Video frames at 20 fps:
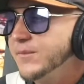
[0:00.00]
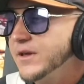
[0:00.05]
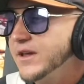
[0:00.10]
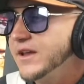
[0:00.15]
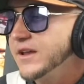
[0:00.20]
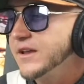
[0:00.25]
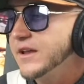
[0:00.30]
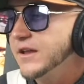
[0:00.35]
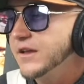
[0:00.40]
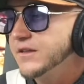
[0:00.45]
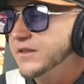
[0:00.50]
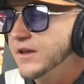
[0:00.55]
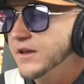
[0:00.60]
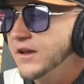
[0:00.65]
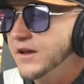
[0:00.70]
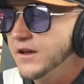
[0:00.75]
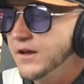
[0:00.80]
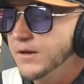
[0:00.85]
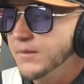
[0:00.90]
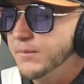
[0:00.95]
I mean,
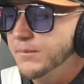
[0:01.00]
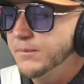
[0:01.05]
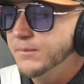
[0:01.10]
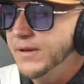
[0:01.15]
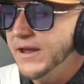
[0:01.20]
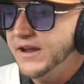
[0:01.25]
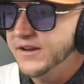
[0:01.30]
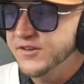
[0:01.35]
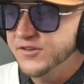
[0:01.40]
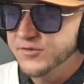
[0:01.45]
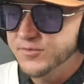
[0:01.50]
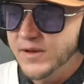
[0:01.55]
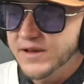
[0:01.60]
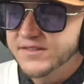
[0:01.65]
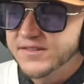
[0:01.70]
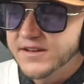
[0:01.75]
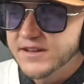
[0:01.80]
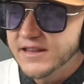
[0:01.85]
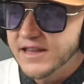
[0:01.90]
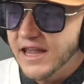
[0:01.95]
the Packers
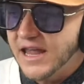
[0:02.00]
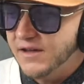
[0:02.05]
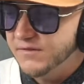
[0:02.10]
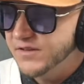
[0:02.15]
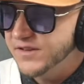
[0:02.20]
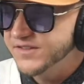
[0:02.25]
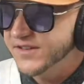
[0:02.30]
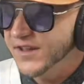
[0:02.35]
basically have